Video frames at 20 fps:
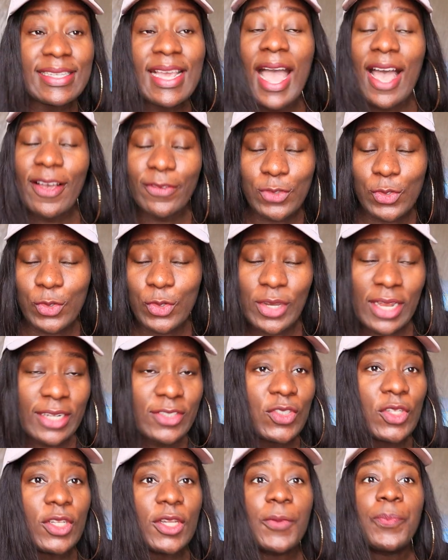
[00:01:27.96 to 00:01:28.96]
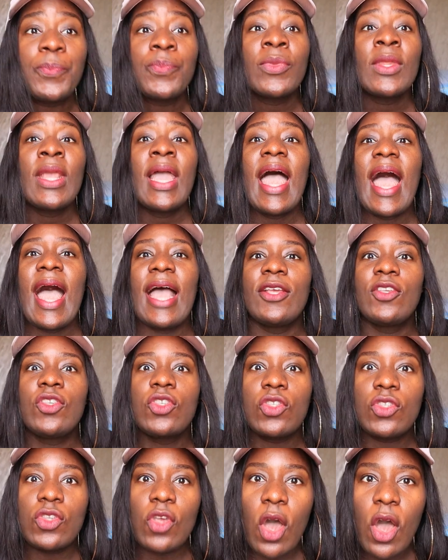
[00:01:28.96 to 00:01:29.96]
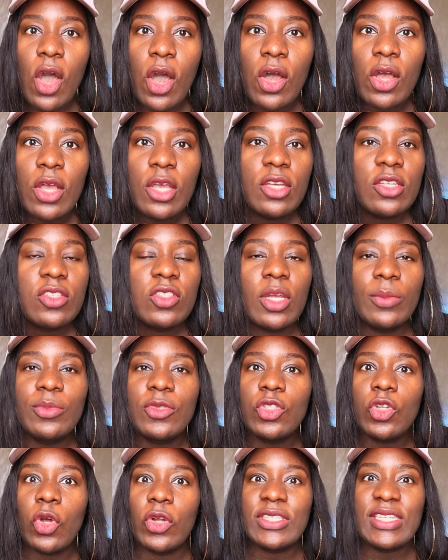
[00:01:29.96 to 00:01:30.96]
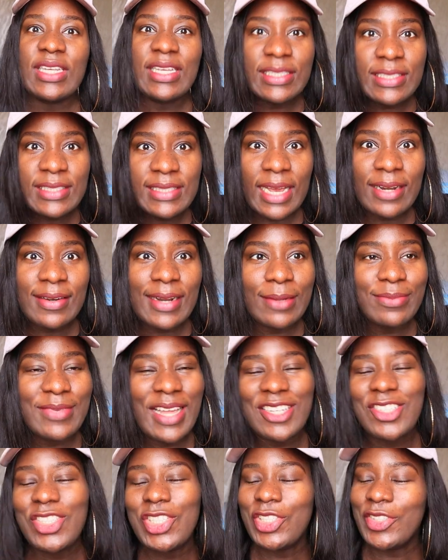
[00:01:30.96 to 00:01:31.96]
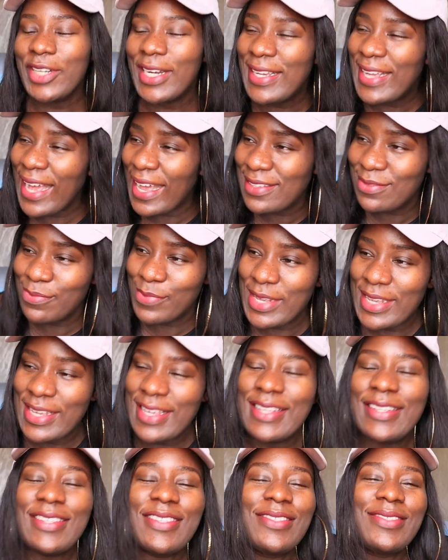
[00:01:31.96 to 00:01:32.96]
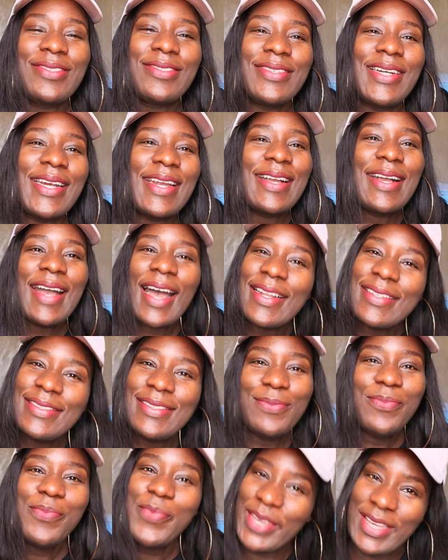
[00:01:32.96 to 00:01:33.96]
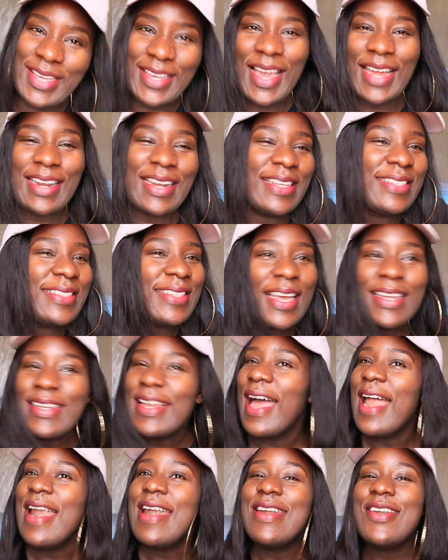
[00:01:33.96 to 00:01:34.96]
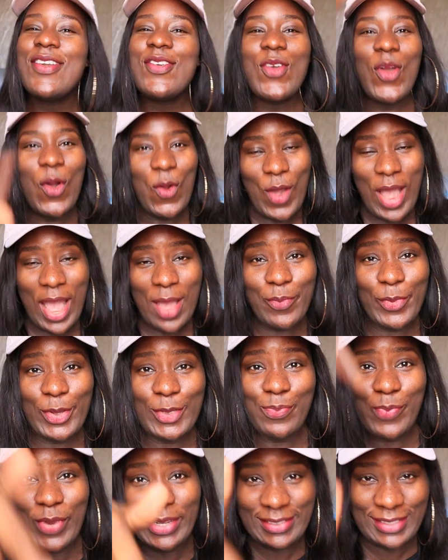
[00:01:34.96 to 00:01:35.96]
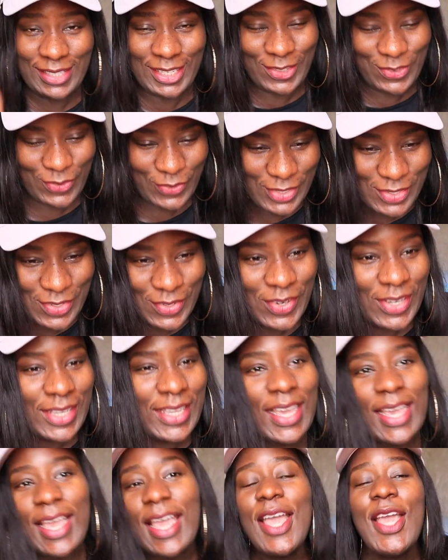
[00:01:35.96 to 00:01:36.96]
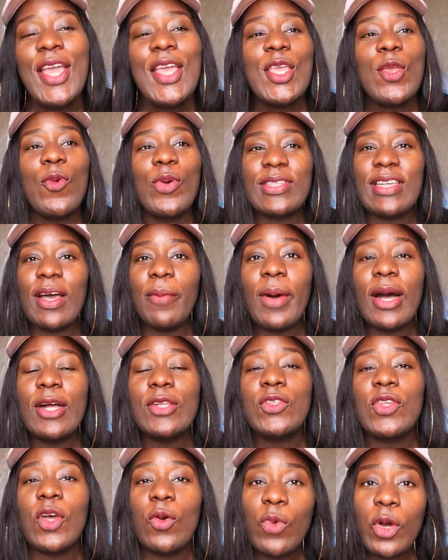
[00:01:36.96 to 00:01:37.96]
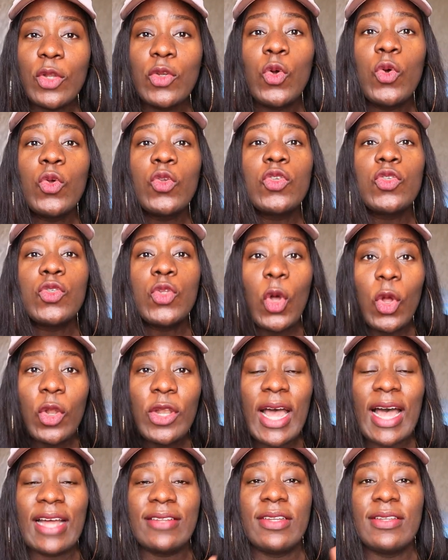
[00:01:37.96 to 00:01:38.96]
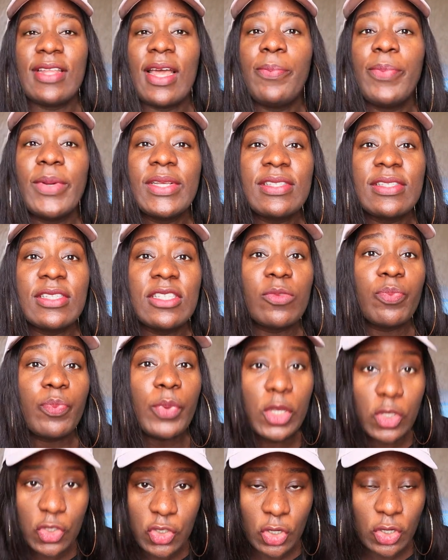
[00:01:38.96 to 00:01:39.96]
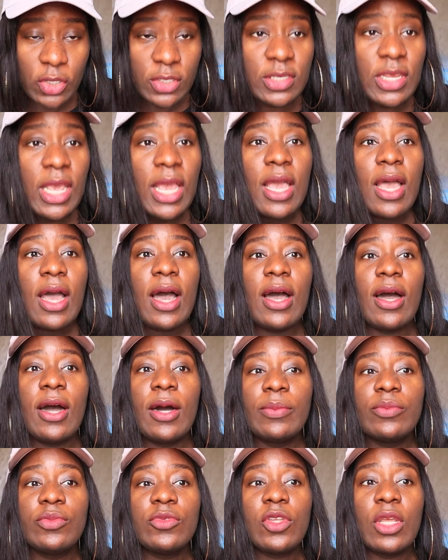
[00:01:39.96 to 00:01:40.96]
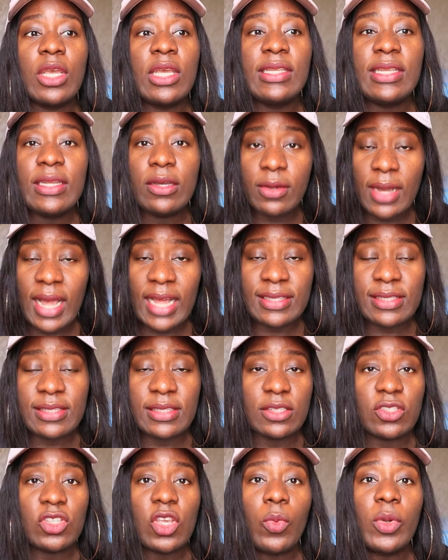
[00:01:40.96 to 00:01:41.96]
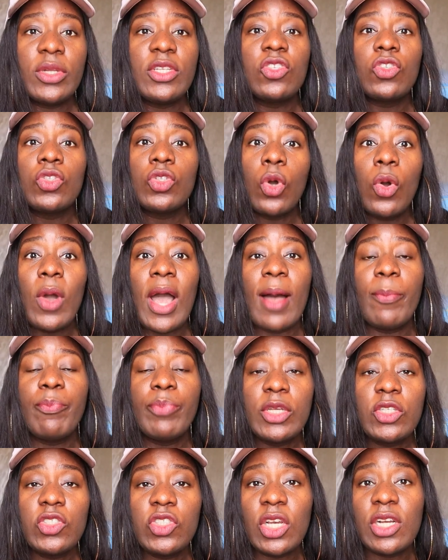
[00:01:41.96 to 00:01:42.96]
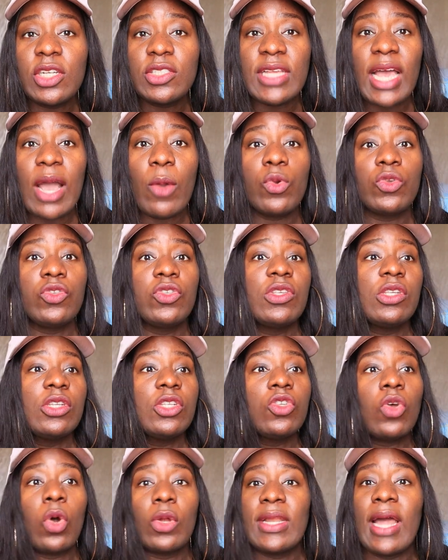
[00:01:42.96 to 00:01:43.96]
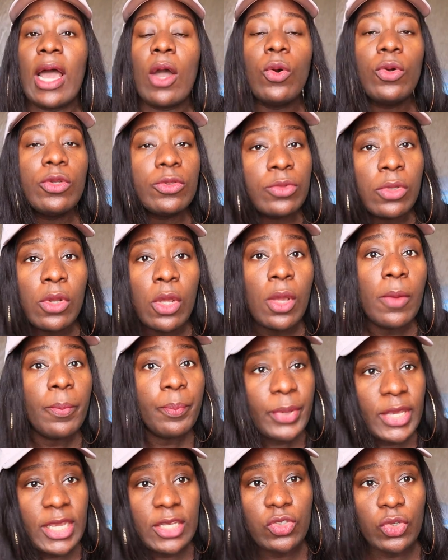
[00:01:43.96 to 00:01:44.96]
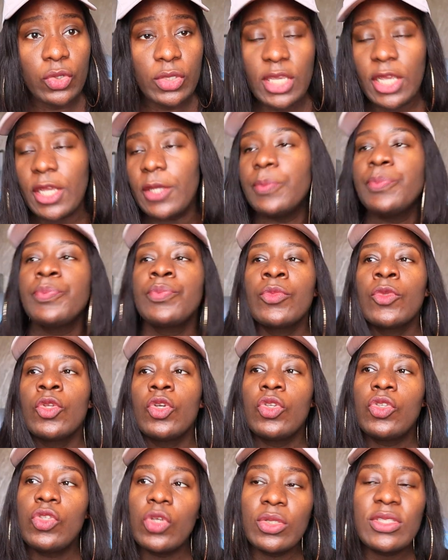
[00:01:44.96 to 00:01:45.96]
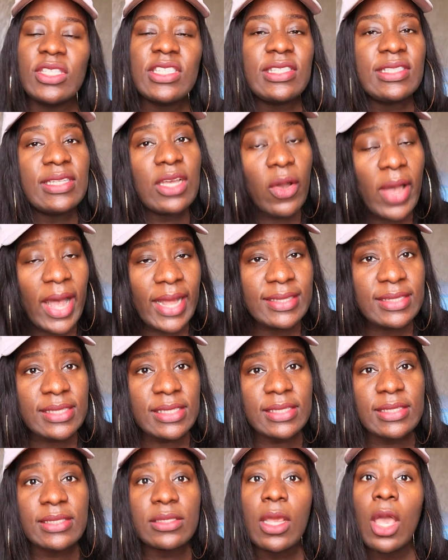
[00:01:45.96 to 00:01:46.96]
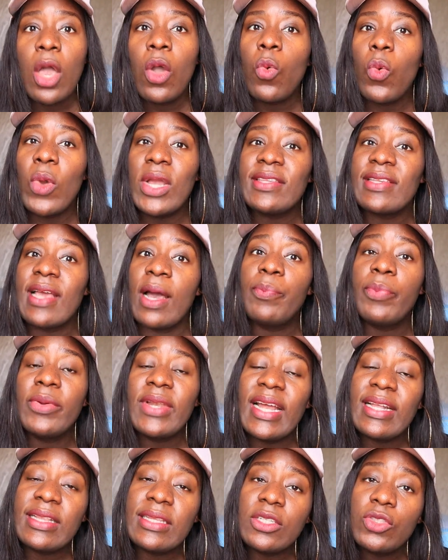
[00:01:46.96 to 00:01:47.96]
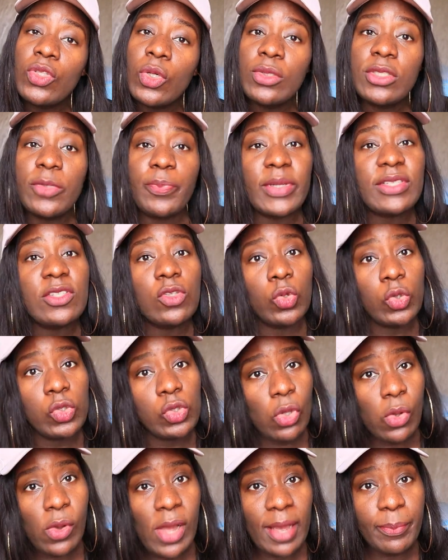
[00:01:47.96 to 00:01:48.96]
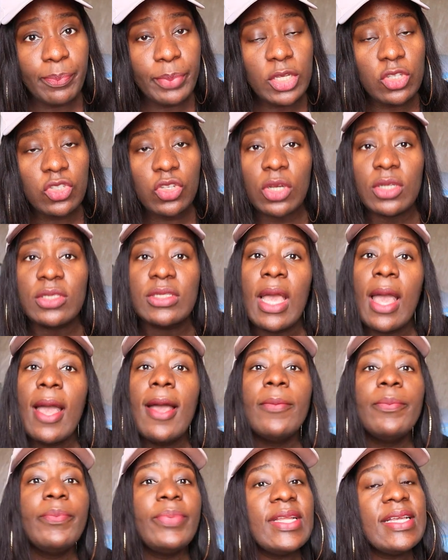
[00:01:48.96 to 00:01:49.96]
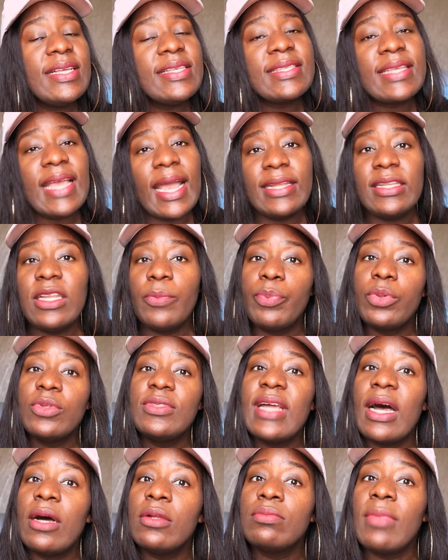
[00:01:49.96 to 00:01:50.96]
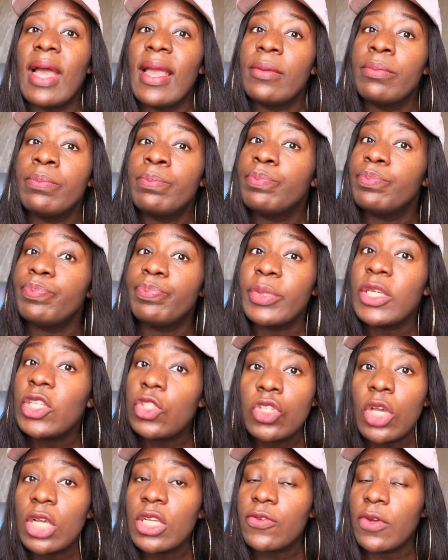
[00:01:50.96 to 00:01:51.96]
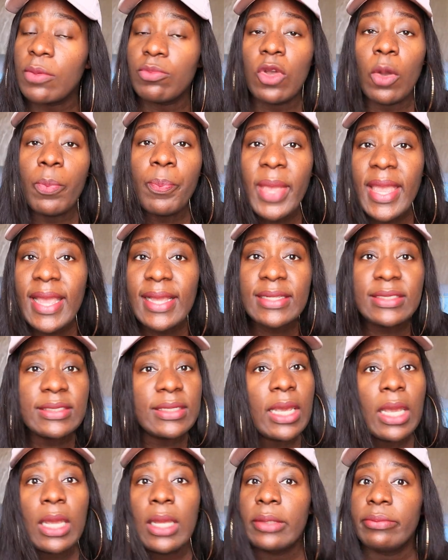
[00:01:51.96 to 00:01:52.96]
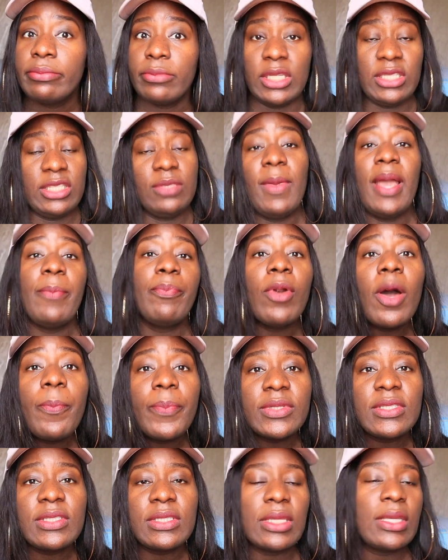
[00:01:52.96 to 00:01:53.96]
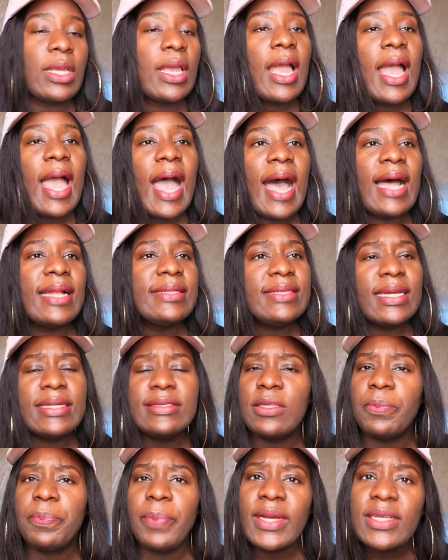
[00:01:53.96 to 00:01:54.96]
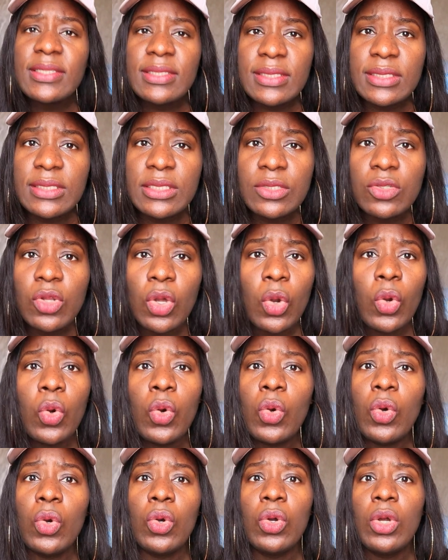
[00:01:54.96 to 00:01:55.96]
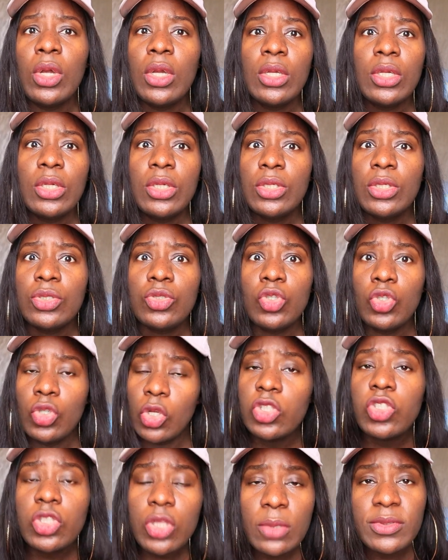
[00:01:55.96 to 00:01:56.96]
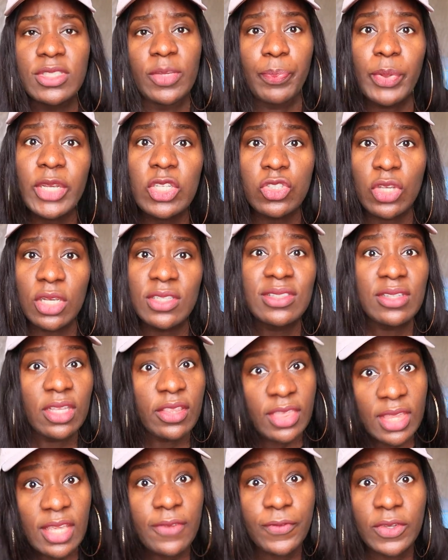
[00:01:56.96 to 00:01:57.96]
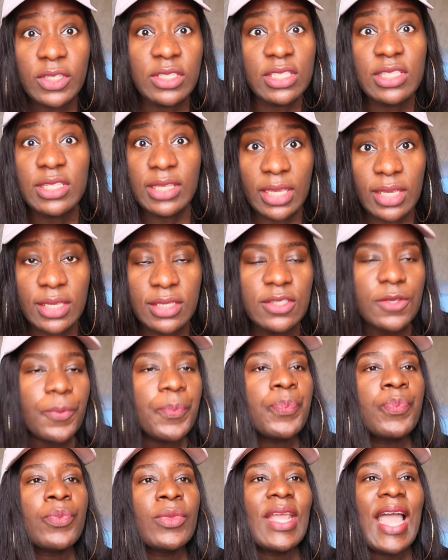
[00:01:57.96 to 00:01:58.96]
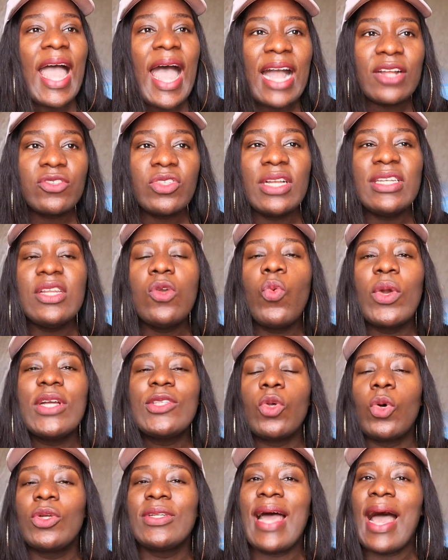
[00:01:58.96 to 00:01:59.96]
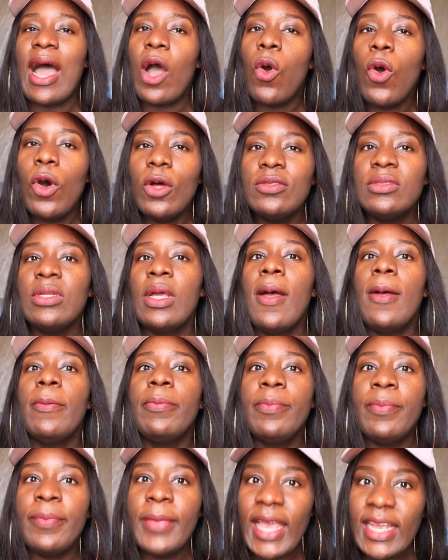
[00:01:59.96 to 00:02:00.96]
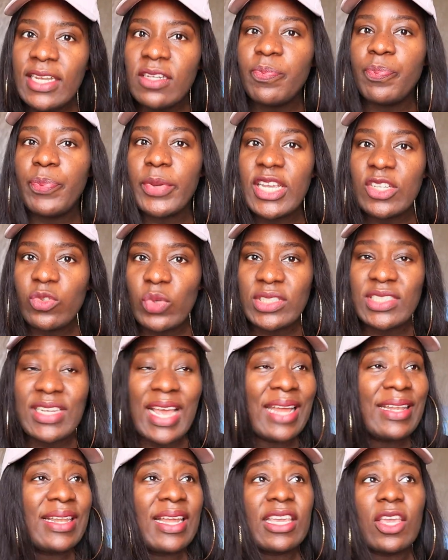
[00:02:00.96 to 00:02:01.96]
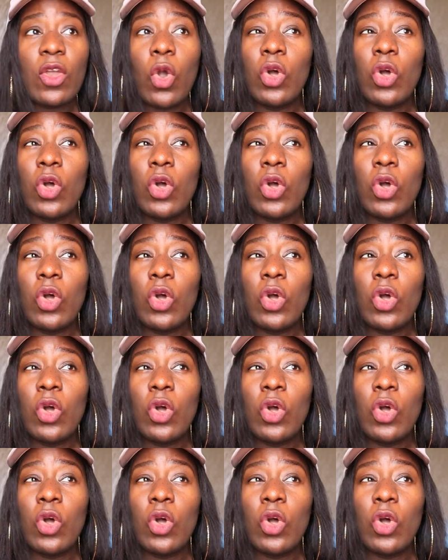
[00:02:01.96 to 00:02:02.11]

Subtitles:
afternoon, actually, I saw something on Instagram that triggered me. It triggered me. And I said, no, I must make this video, okay? It was about someone who stole another person's pictures. A nail artist. Somebody stole her pictures and was using it on her own page, okay? So this nail artist went and politely told the person who stole her pictures, please kindly put down my pictures from your page. It's my property. And then the person who, you know, stole the pictures, the thief in this case, actually went on her own main page where she had like